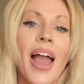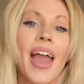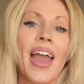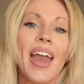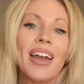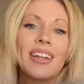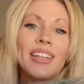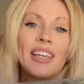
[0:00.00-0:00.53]

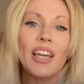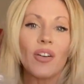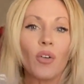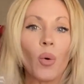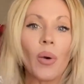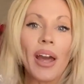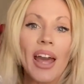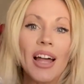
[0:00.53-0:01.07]
And
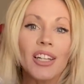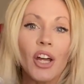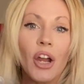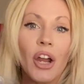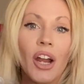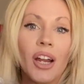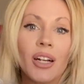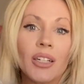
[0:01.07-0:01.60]
giveaway
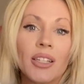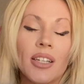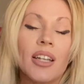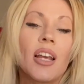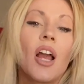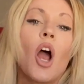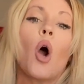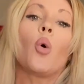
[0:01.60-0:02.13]
alert!
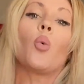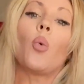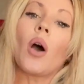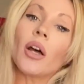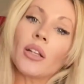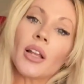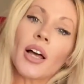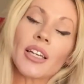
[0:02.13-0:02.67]

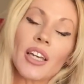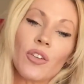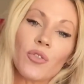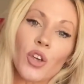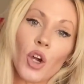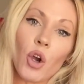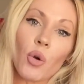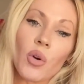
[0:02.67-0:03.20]
One lucky
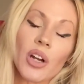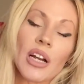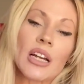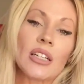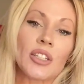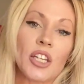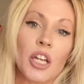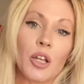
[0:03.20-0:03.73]
viewer
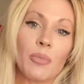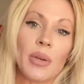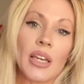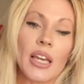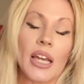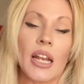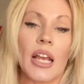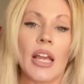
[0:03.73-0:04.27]
is going to be
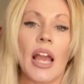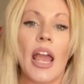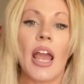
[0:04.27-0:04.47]
getting